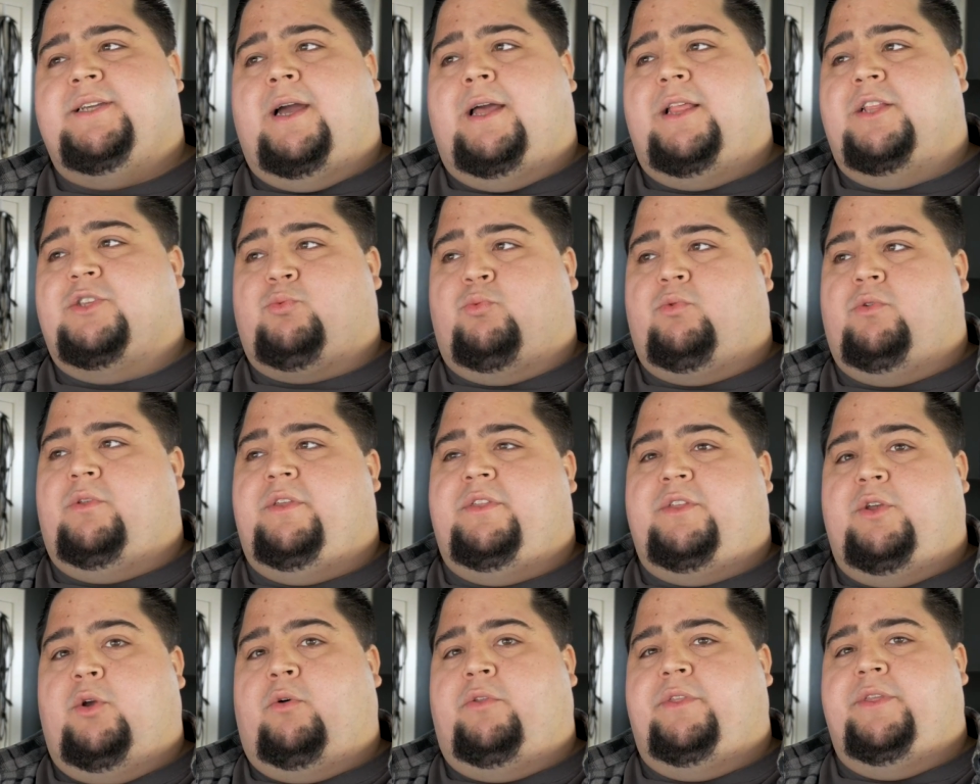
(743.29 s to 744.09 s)
That's really
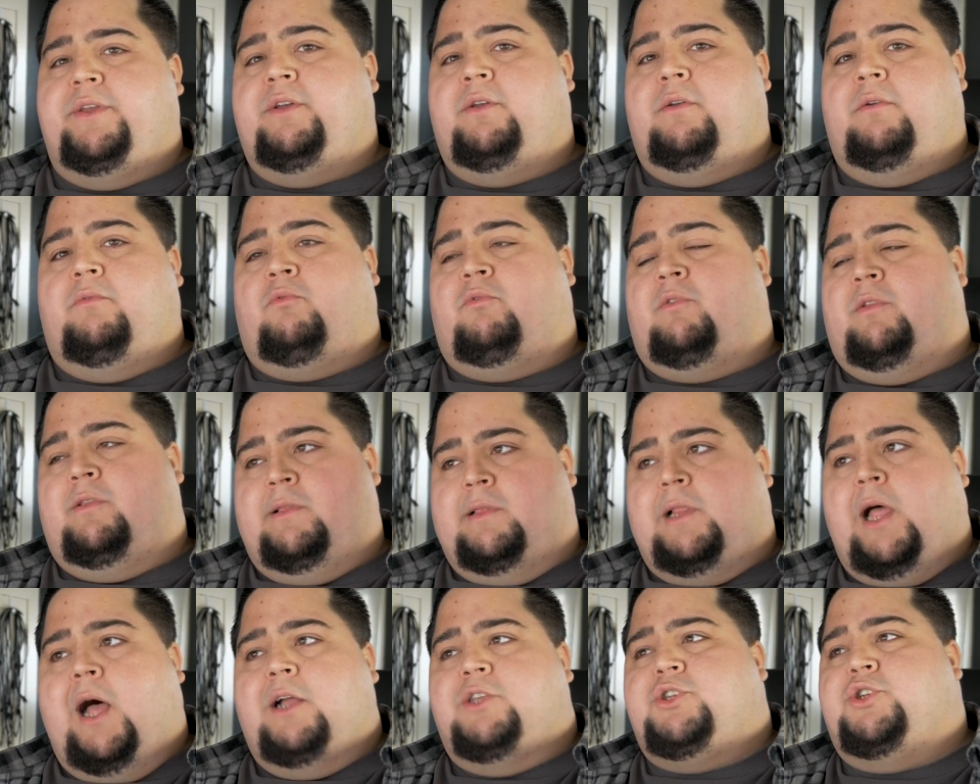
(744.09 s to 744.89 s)
the only
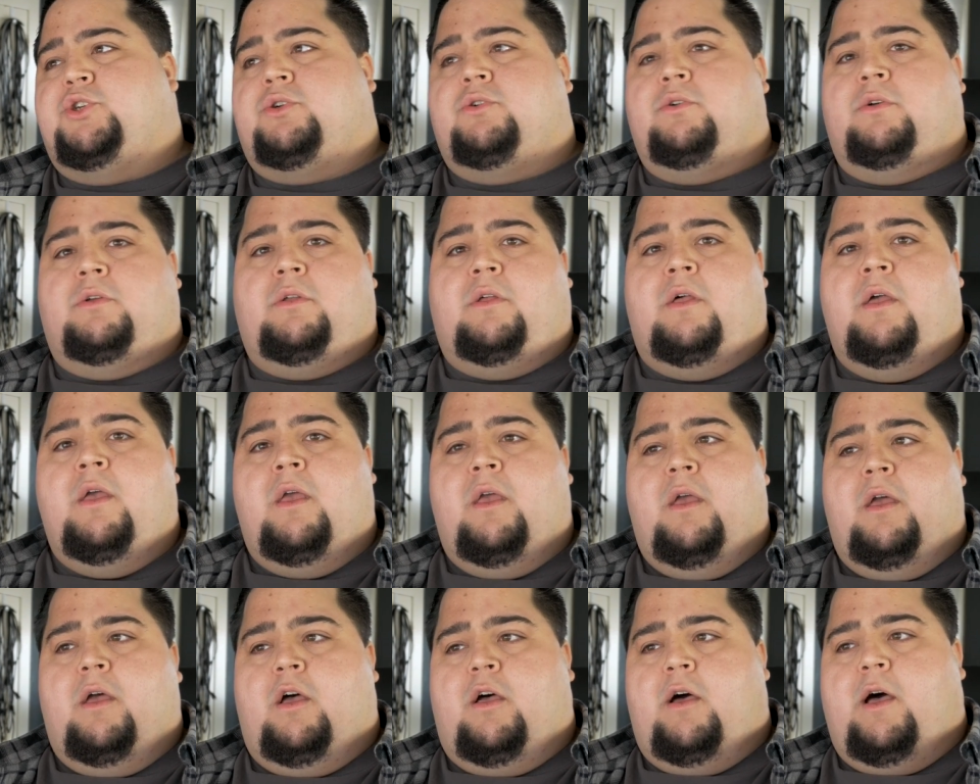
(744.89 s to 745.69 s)
logical
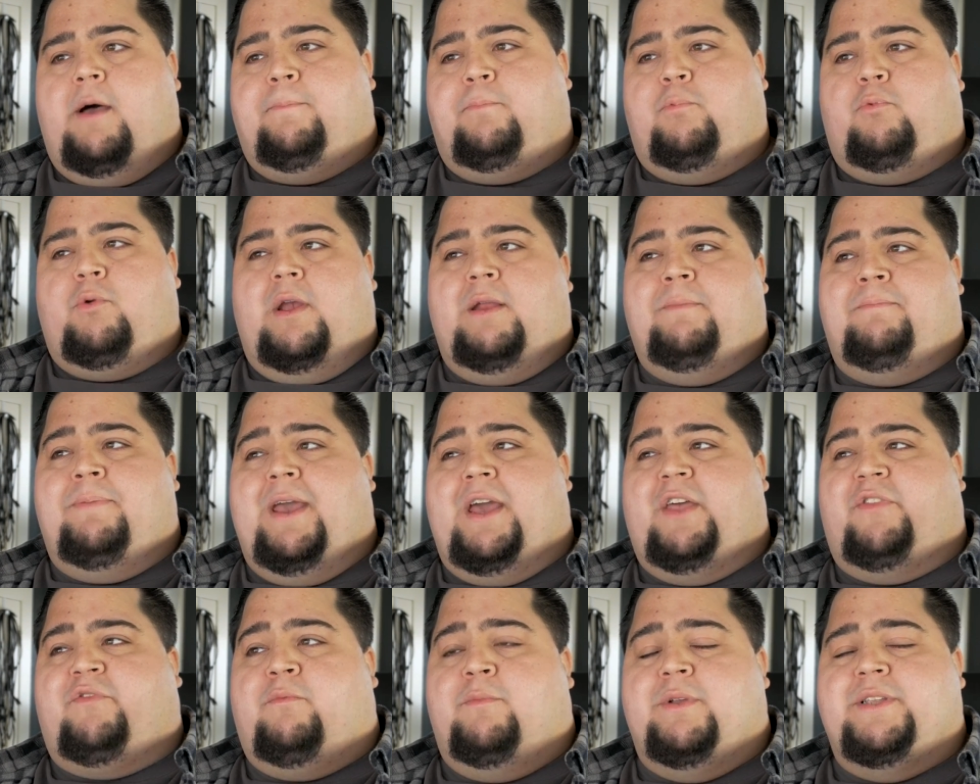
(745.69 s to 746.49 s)
upgrade
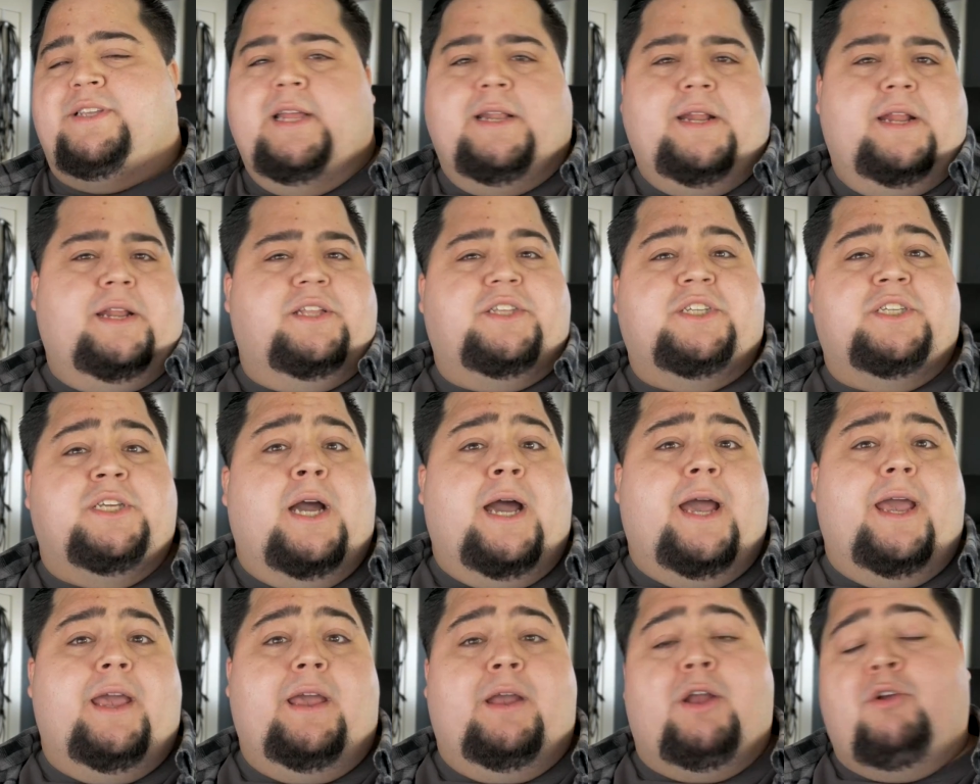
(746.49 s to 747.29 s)
path from a 1080
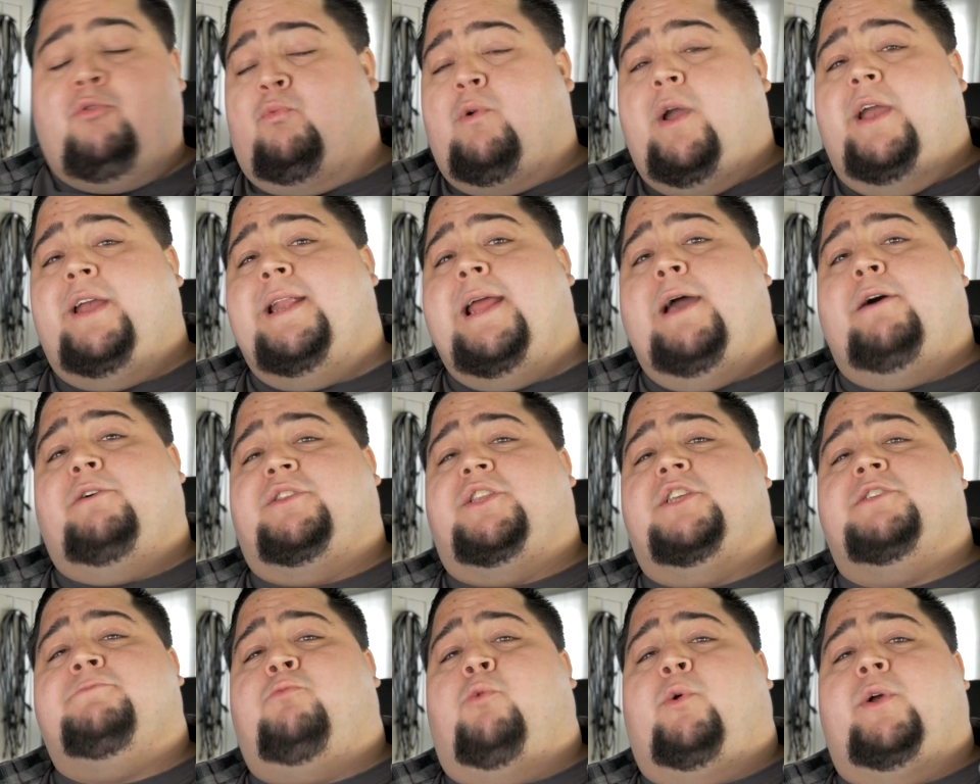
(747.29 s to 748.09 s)
Ti right now at
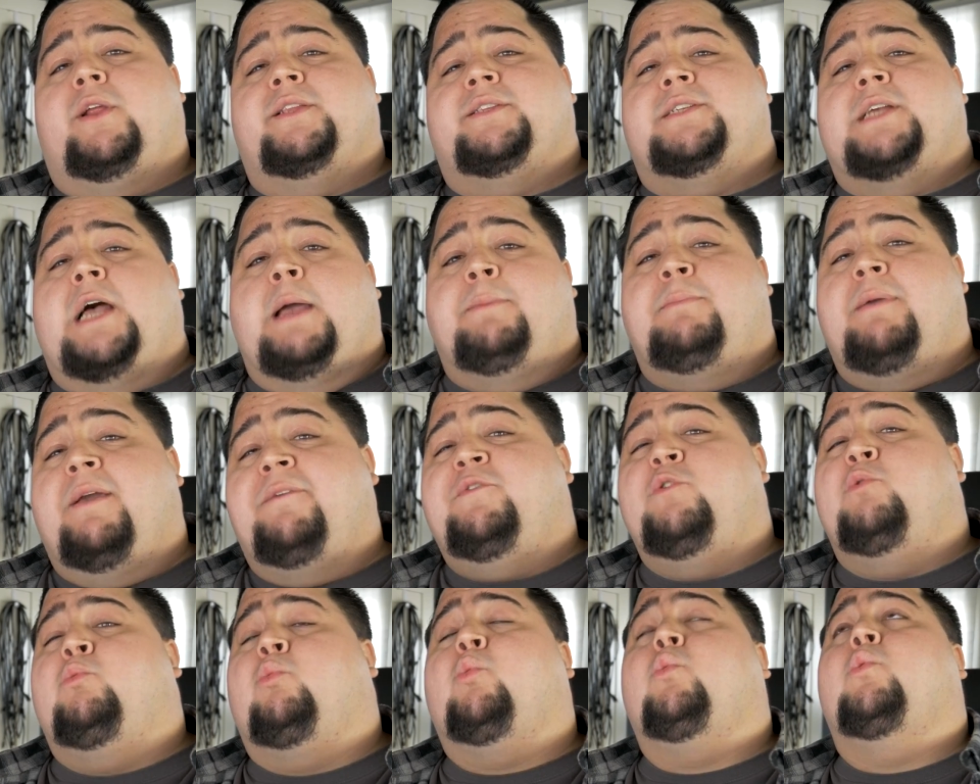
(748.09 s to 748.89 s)
this point in time,
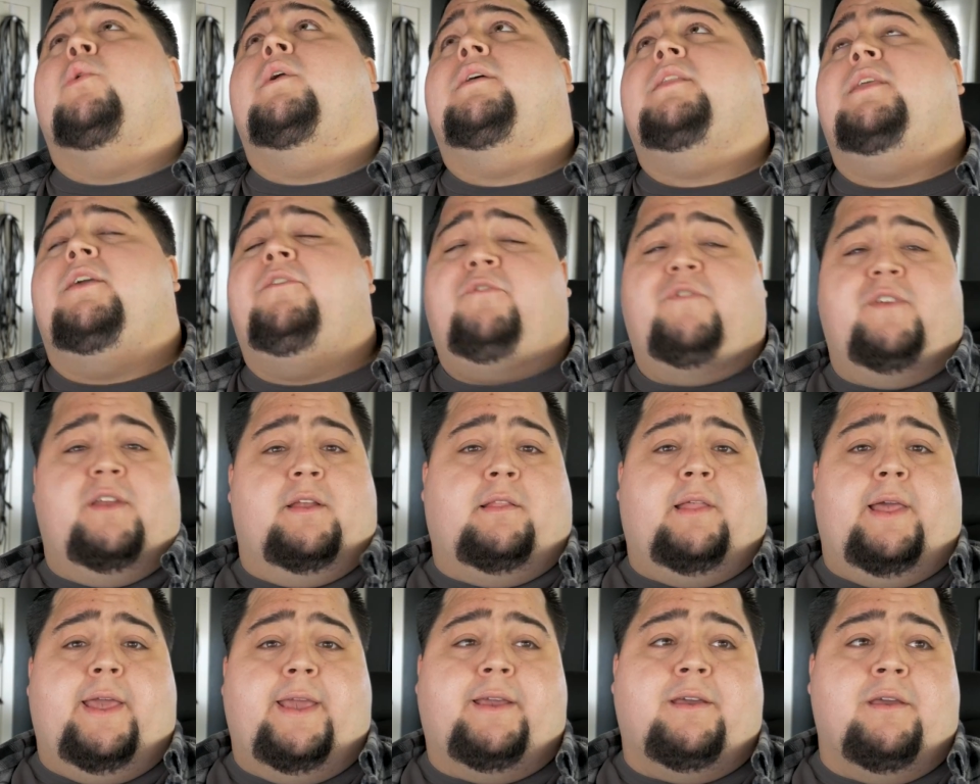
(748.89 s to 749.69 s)
if you really feel
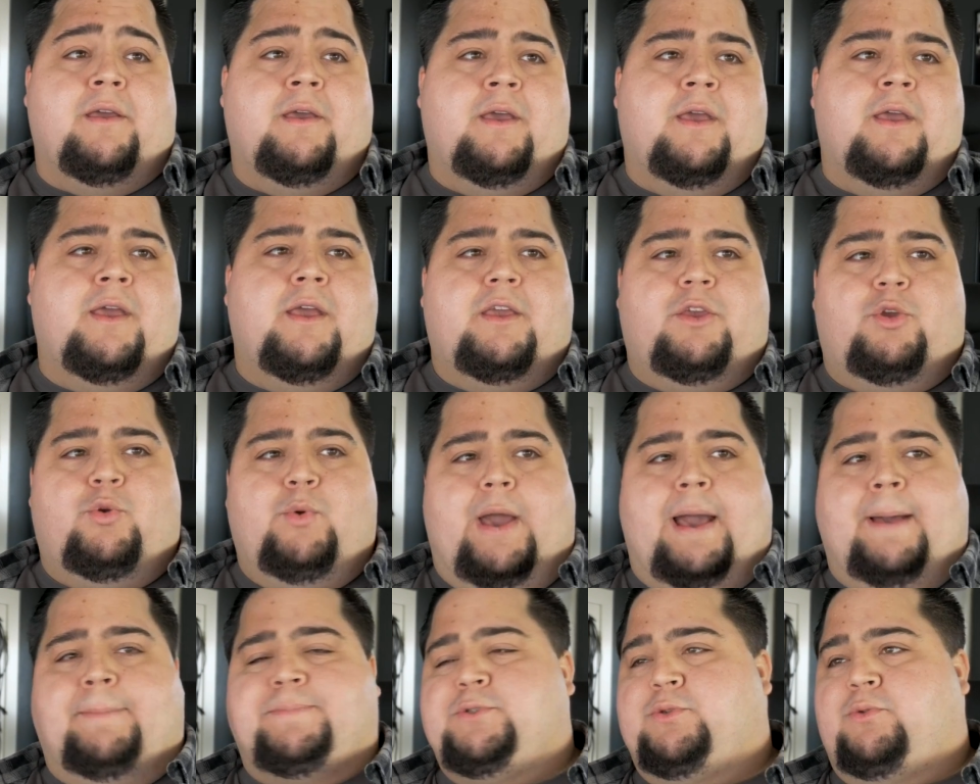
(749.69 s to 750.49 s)
like you
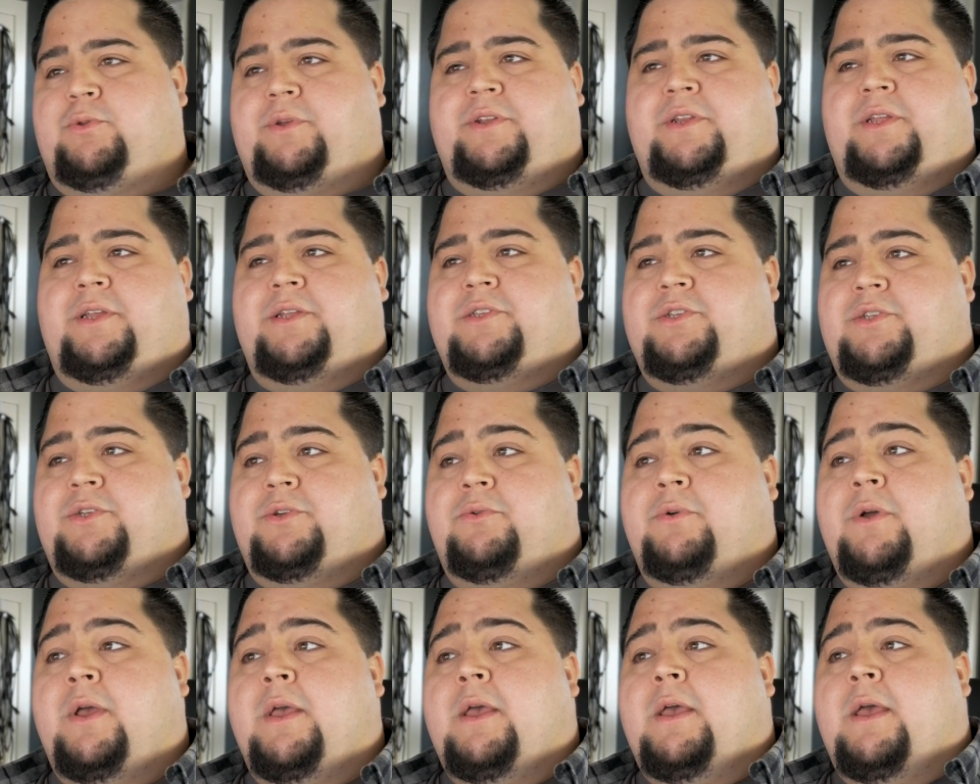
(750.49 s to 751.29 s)
absolutely need to.